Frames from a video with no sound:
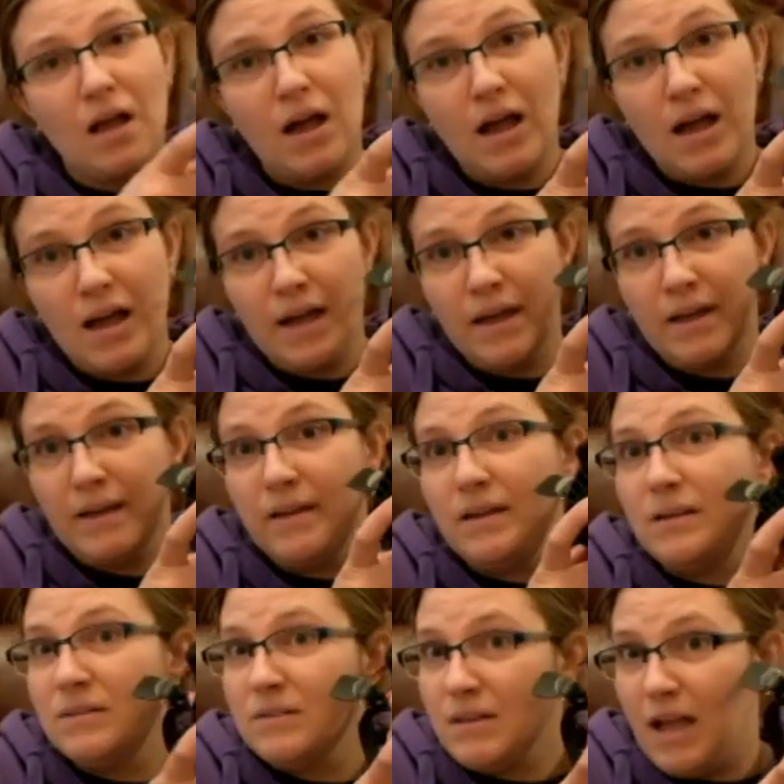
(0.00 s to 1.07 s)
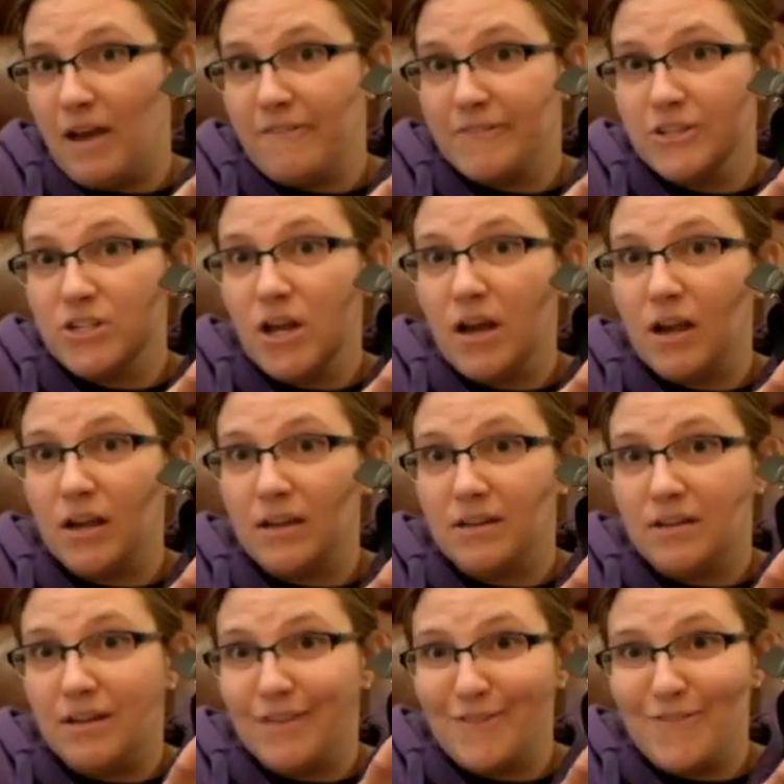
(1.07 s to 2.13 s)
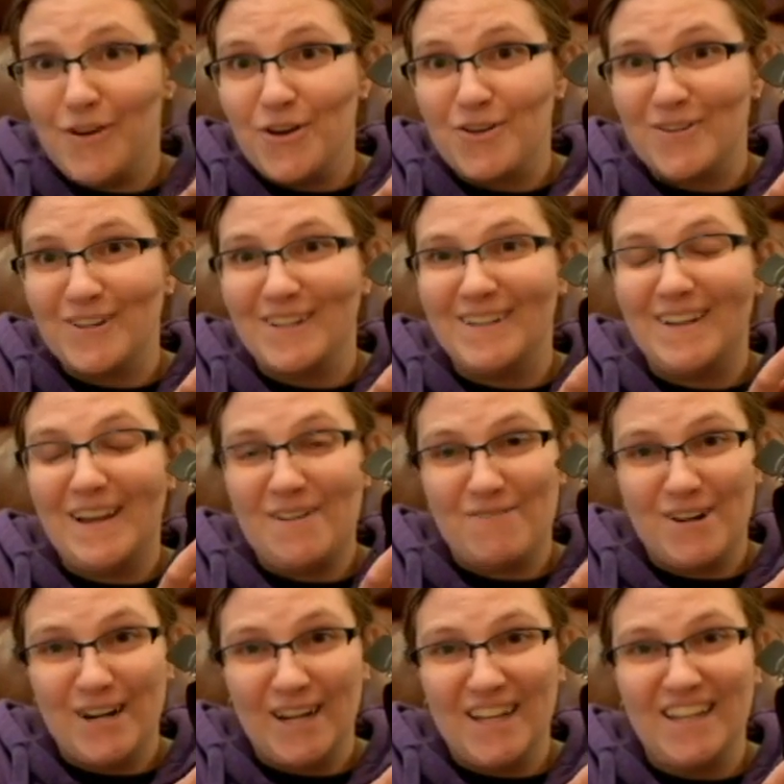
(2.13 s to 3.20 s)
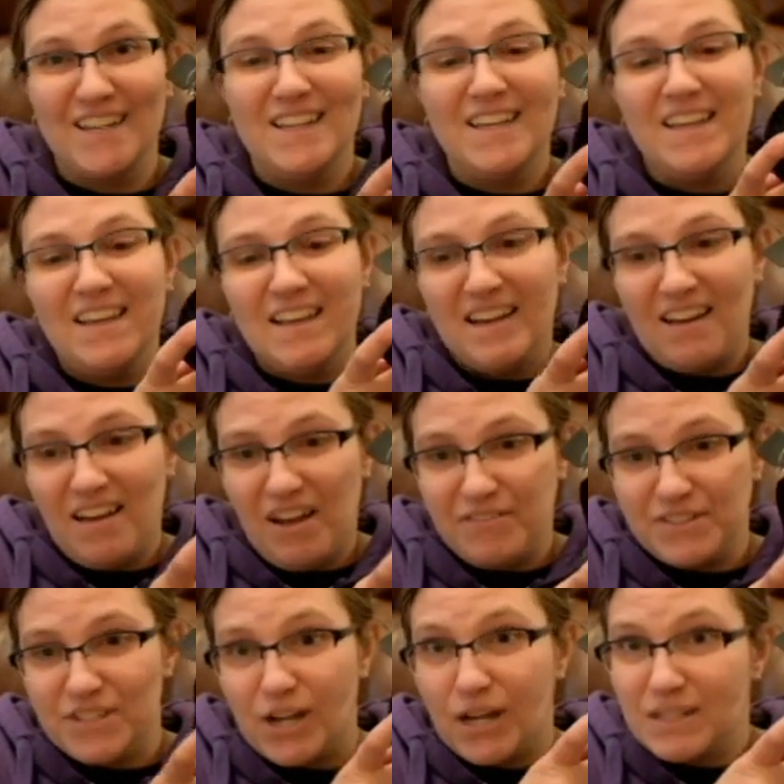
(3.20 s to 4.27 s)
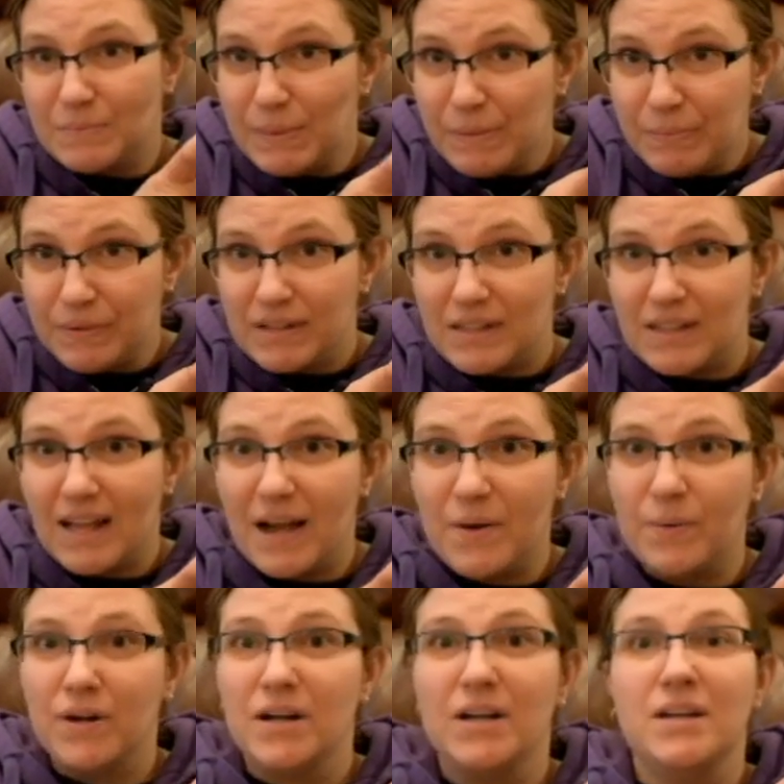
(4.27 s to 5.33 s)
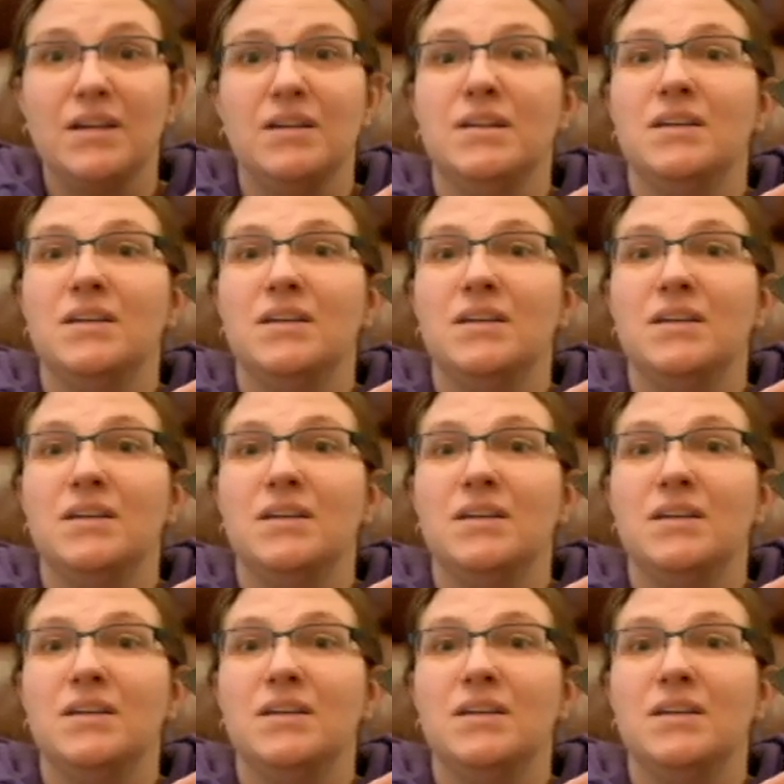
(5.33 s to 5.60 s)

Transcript: I have to talk on the phone at work. I have to talk to people at work.